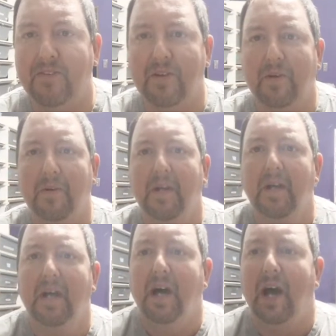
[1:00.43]
And
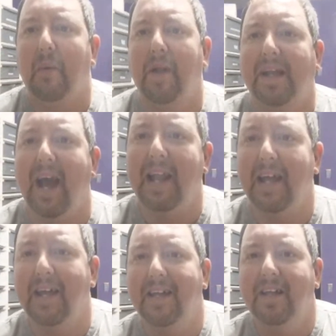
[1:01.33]
so I want to
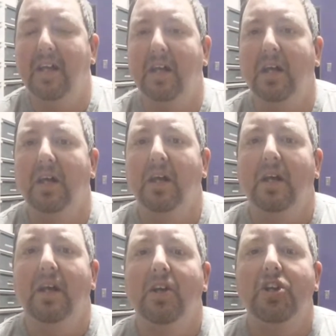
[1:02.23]
kind of
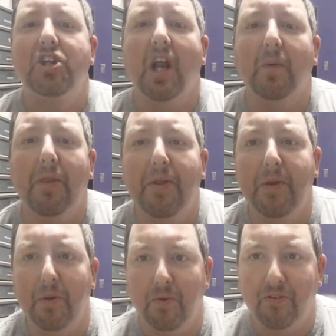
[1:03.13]
share with
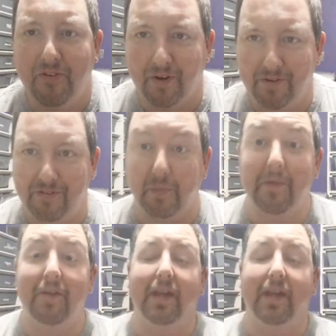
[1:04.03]
you first what we've done.